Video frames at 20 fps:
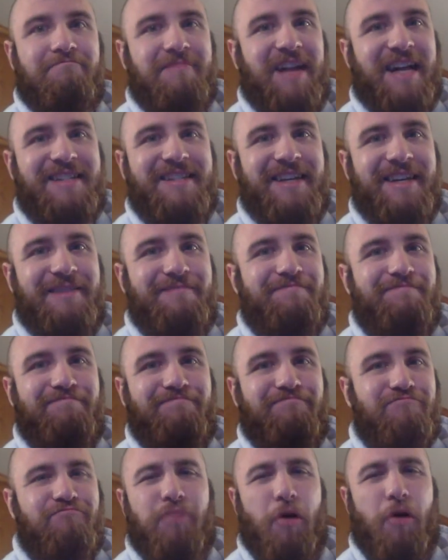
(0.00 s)
That's it.
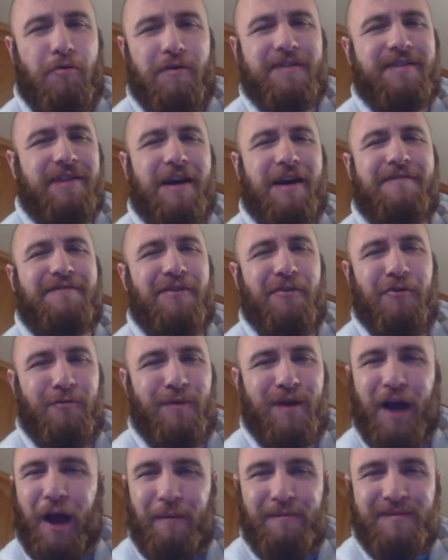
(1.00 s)
Opponent's life total
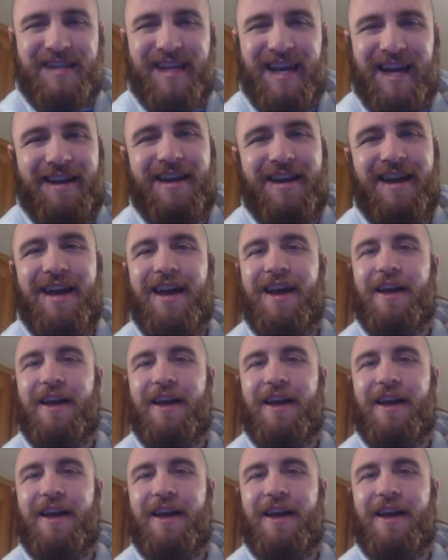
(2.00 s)
becomes 10.